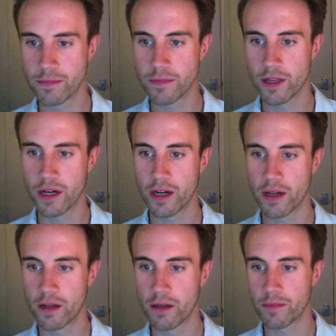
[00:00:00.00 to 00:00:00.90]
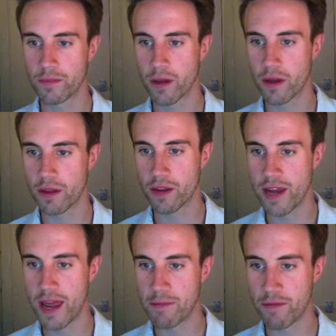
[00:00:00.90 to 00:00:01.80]
the little uh, the
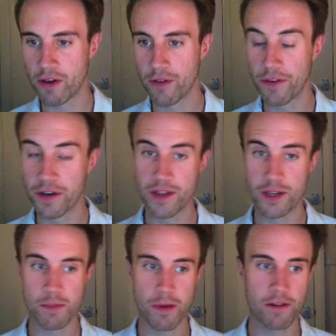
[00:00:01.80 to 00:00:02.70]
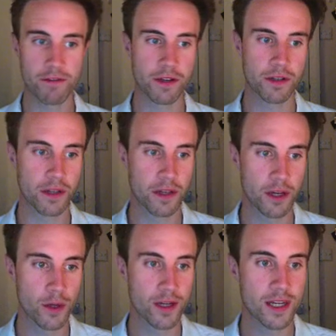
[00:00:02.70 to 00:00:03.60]
name of it underneath smart filter, you
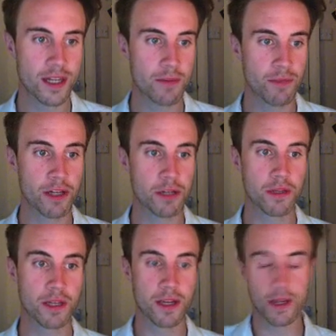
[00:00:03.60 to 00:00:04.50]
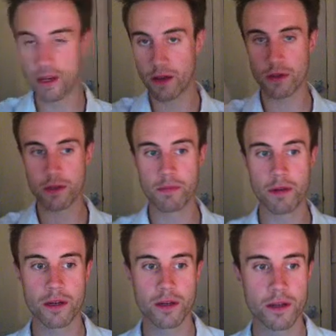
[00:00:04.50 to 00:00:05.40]
can see that it brings up the Gaussian
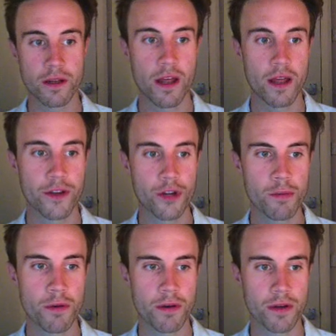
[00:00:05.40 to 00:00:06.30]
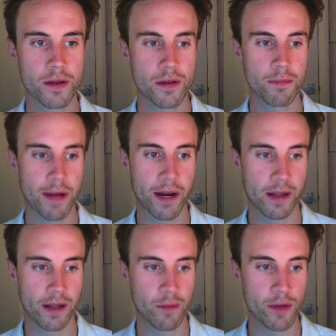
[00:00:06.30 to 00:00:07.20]
blur adjustment
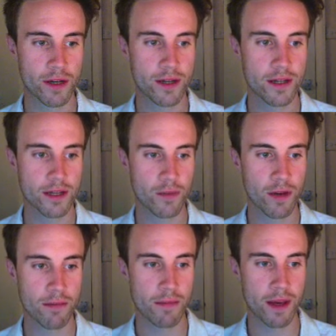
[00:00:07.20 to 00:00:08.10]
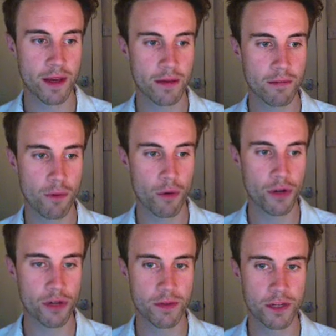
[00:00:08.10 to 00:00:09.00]
panel and we can we can make more
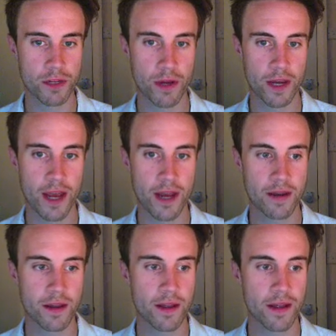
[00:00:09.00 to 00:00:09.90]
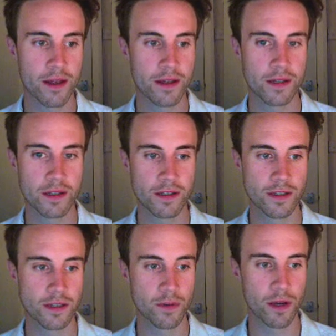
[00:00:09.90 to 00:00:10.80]
adjustments to it again.
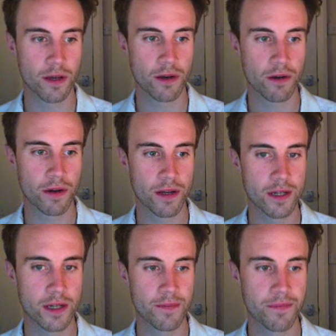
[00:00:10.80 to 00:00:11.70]
we can go crazy